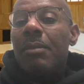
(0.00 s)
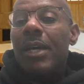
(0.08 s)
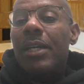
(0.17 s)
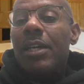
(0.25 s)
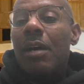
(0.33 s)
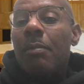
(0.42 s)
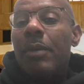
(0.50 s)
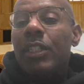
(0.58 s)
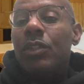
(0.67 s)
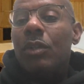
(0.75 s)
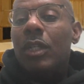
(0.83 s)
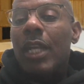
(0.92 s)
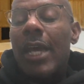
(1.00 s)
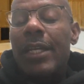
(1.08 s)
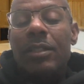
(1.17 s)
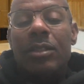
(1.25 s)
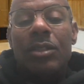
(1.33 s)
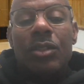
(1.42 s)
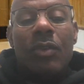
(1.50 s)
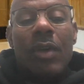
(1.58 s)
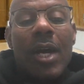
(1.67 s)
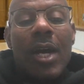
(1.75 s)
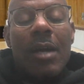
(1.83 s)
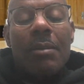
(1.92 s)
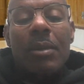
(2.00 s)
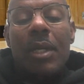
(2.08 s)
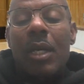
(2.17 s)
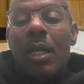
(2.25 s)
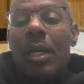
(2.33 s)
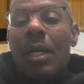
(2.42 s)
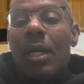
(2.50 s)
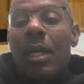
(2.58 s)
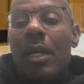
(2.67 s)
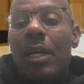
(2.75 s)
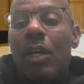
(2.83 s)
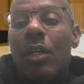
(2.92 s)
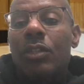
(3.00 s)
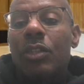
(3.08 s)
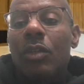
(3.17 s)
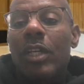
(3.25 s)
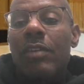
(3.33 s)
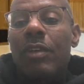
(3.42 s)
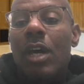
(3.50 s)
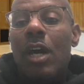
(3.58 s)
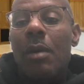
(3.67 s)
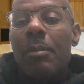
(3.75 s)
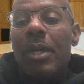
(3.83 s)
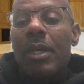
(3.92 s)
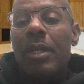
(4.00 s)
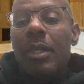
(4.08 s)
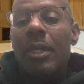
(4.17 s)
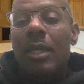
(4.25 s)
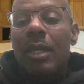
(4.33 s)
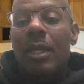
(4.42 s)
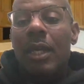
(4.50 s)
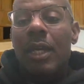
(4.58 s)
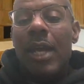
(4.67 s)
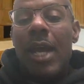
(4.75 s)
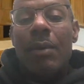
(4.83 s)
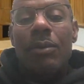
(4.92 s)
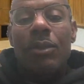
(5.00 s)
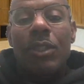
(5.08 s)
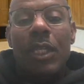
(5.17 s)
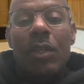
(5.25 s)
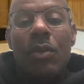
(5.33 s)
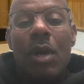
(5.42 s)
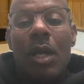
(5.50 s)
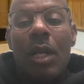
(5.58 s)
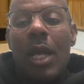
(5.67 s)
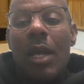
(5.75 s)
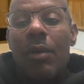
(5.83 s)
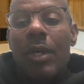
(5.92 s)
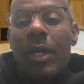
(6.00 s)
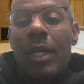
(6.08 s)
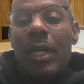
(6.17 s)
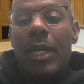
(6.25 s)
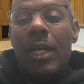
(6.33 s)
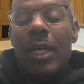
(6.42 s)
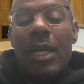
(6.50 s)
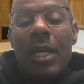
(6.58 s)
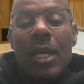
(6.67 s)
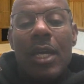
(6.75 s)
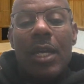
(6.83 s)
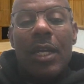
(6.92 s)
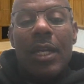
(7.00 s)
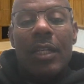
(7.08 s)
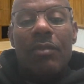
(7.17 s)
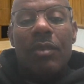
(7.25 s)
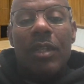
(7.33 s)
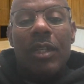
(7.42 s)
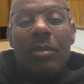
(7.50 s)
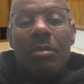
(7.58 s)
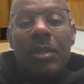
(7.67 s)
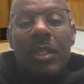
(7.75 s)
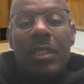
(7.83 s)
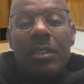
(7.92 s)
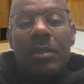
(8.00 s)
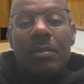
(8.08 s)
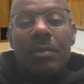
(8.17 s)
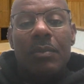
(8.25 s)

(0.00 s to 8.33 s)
man, y'all make sure to like and subscribe, and also leave a comment, and I will check you all out in the next video. Peace.